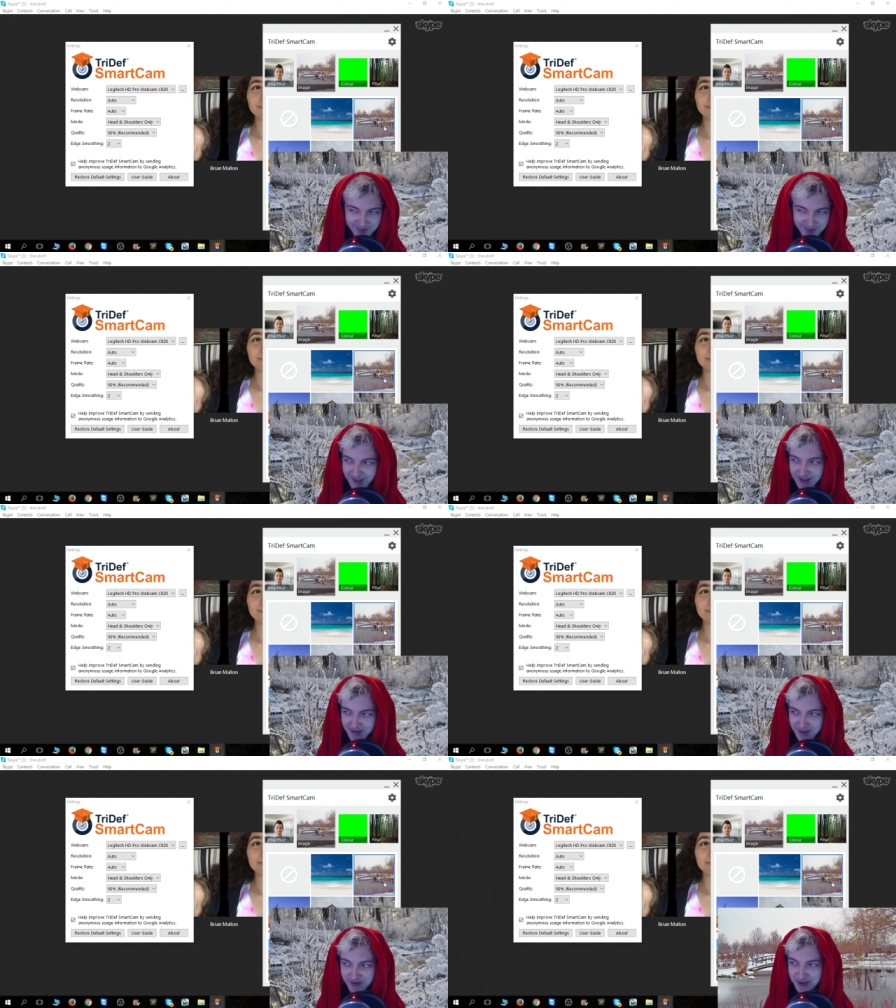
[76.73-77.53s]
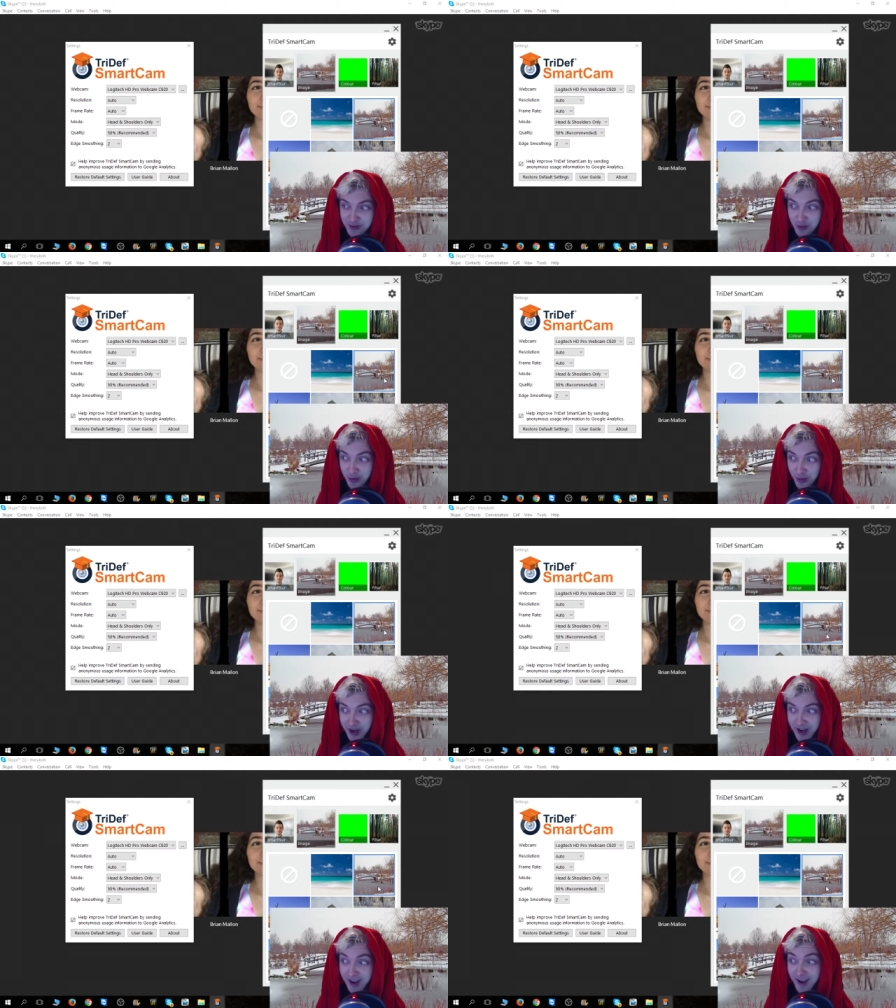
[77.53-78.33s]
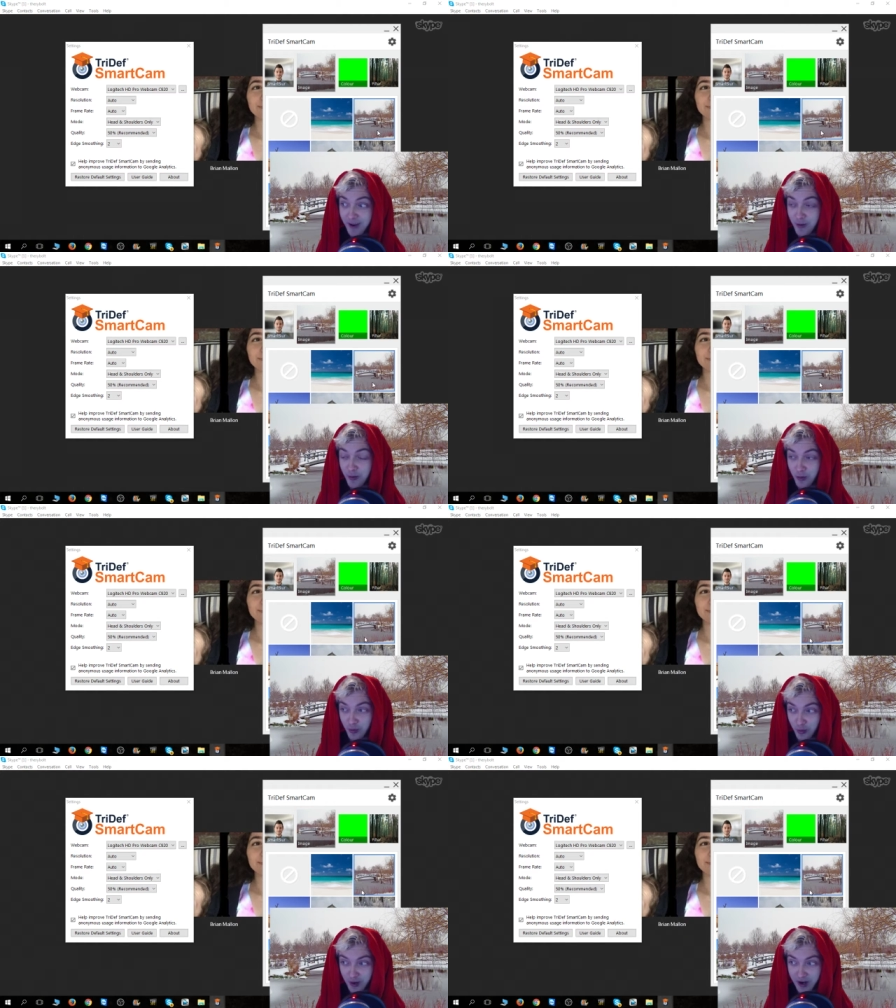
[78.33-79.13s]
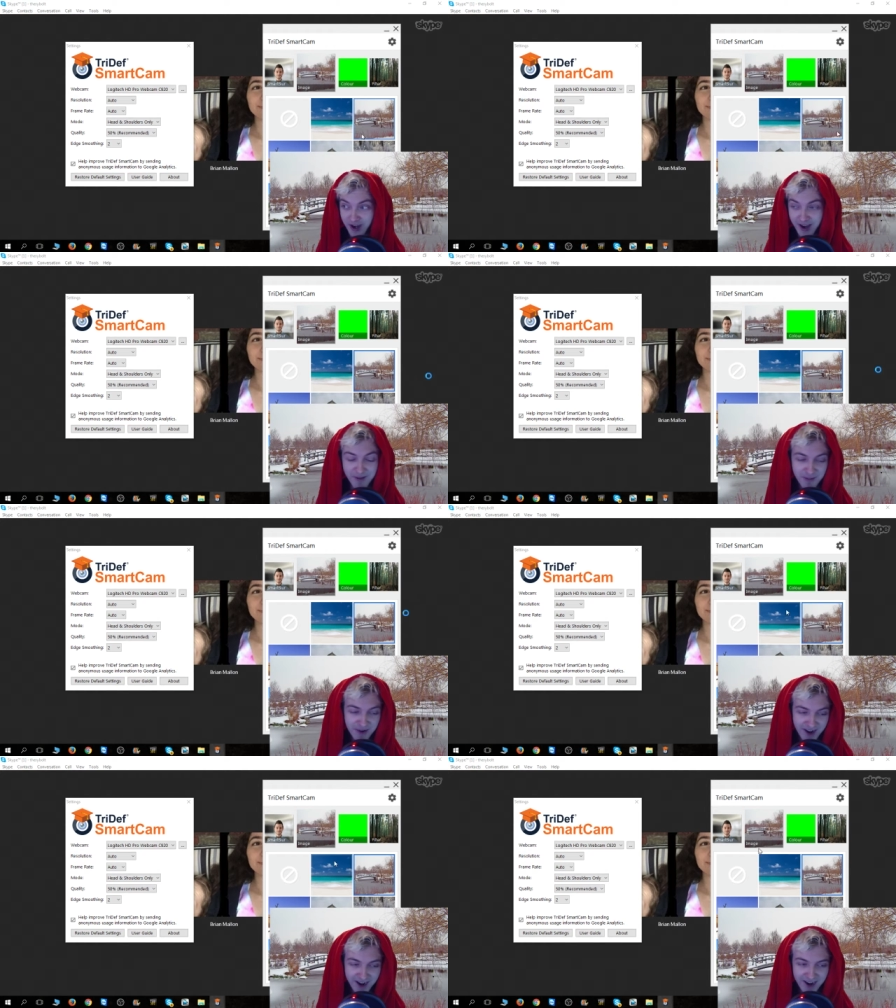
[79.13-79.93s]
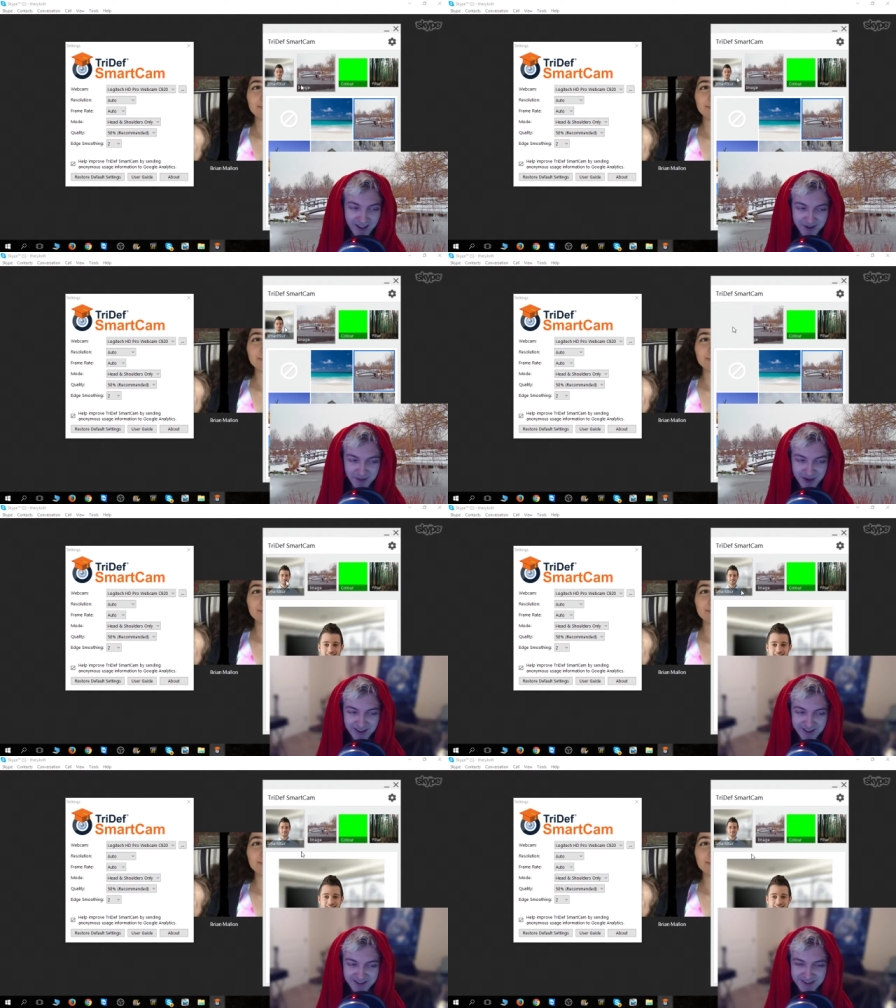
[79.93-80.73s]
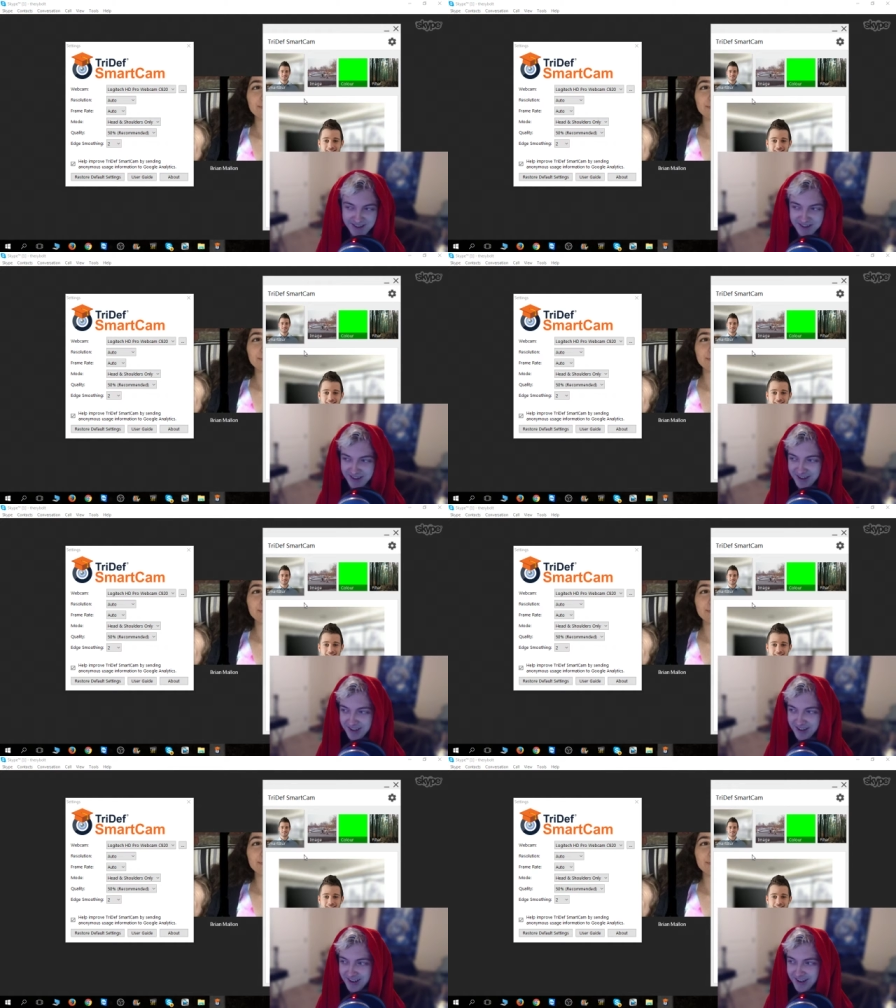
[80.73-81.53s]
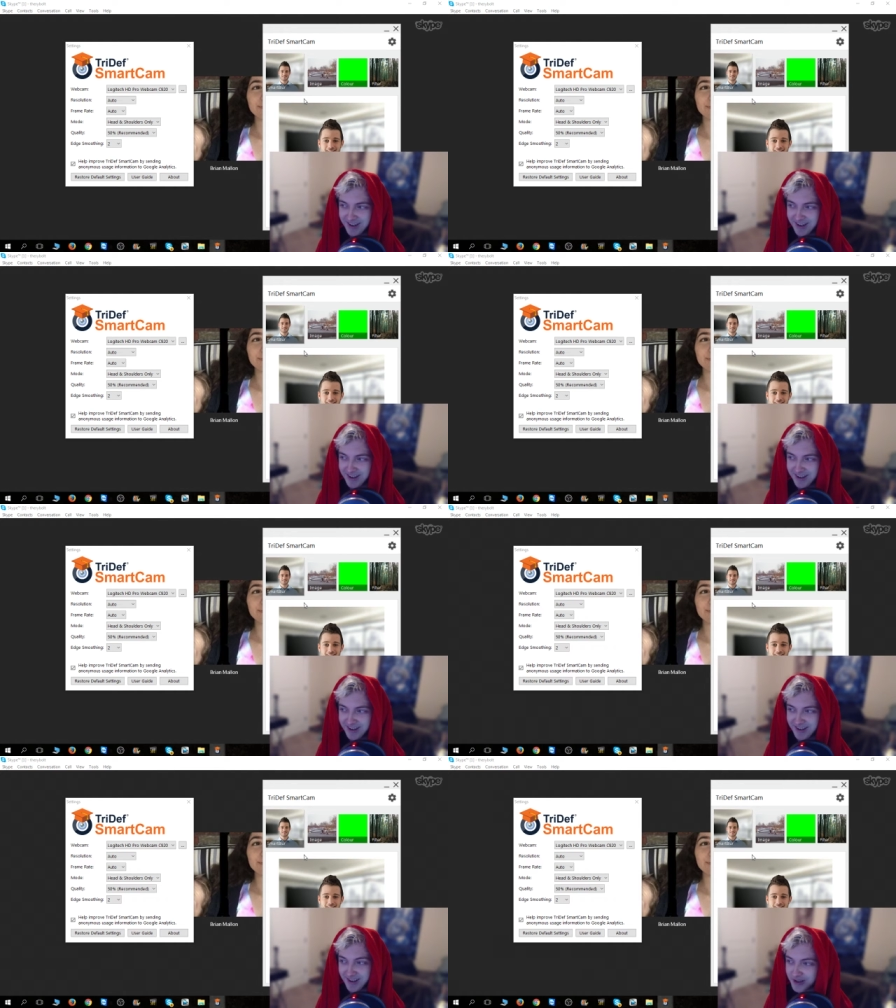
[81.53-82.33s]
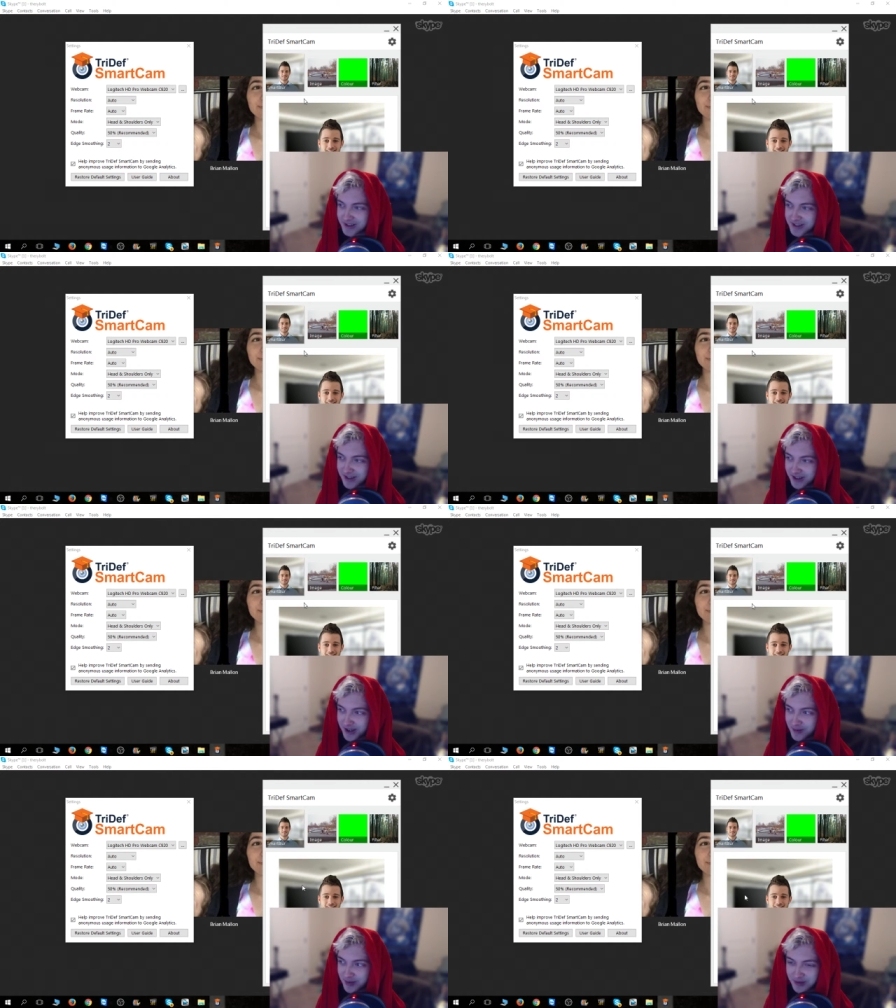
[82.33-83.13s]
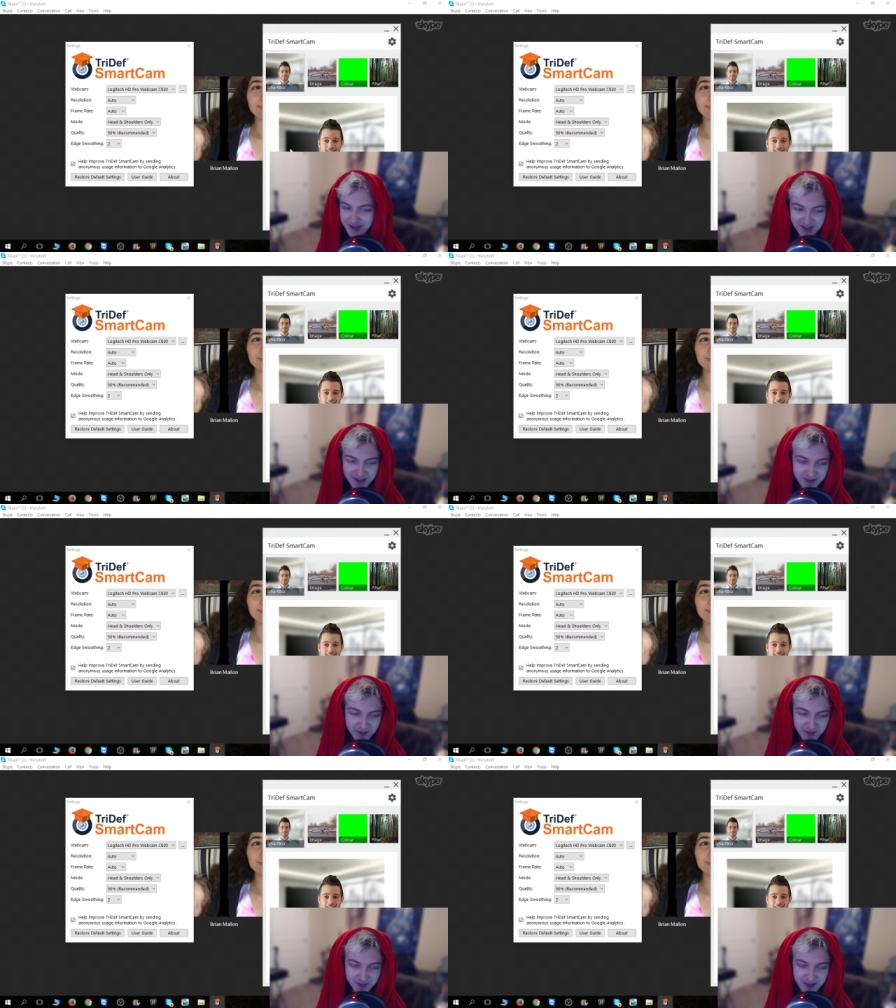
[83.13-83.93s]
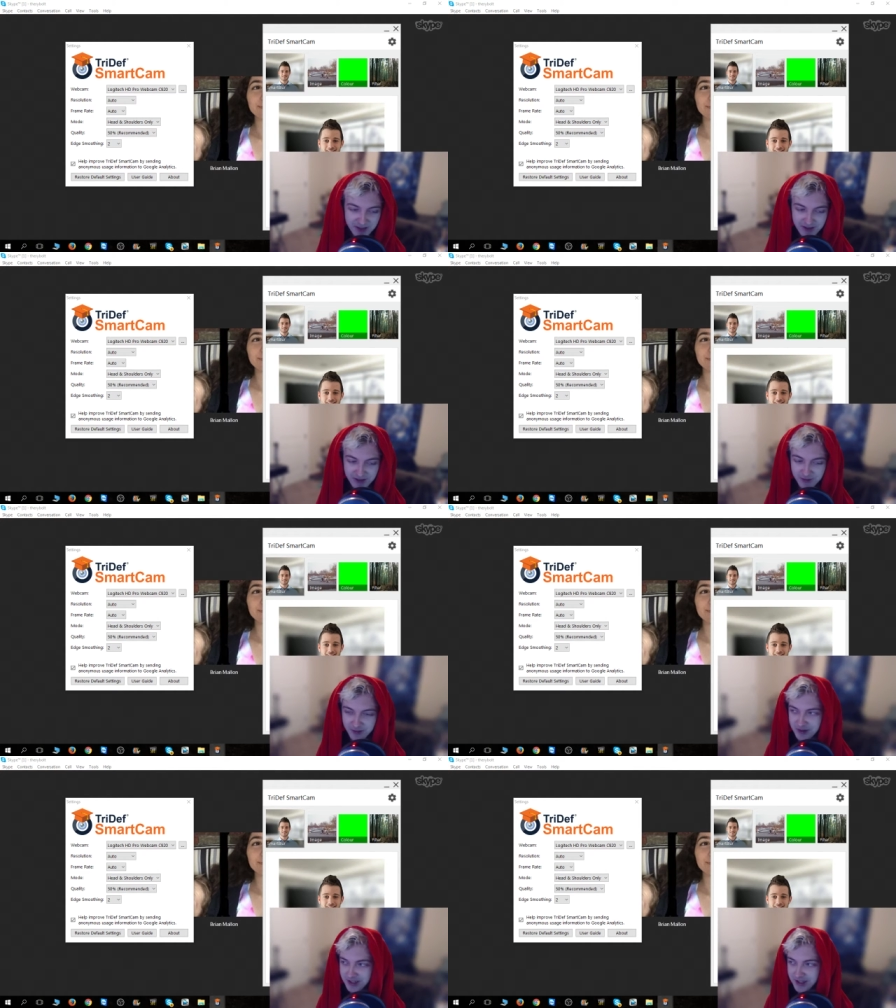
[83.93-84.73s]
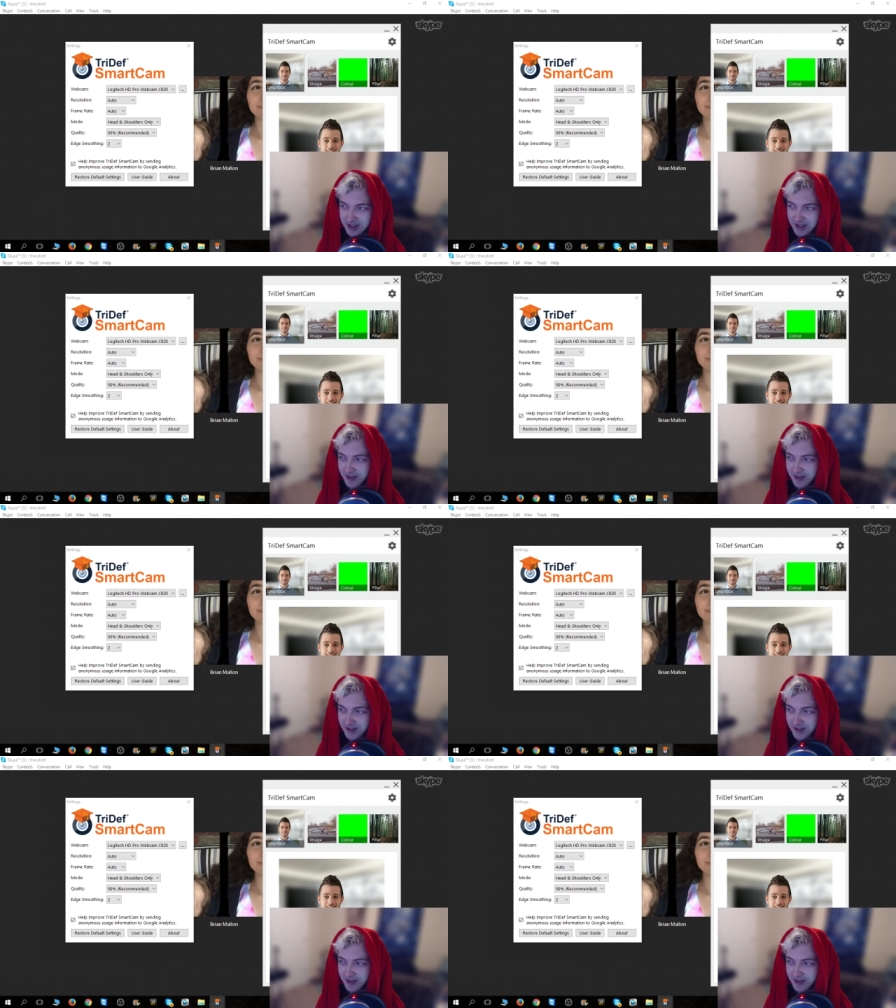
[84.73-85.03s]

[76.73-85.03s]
I'm having. You're way, not allowed to buy this anymore. I'm not allowed to buy this. All right. Like oh look, see look how perfect that is. What if I make it like 14?